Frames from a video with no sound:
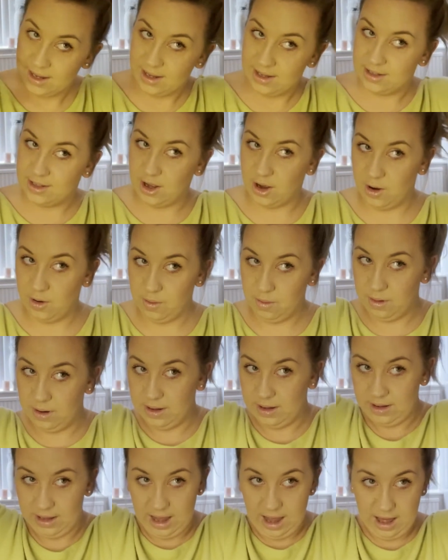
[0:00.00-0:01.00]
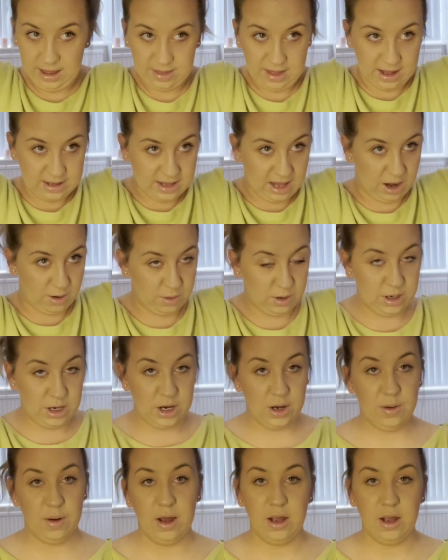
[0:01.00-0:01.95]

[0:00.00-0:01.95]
So yeah, that's how you do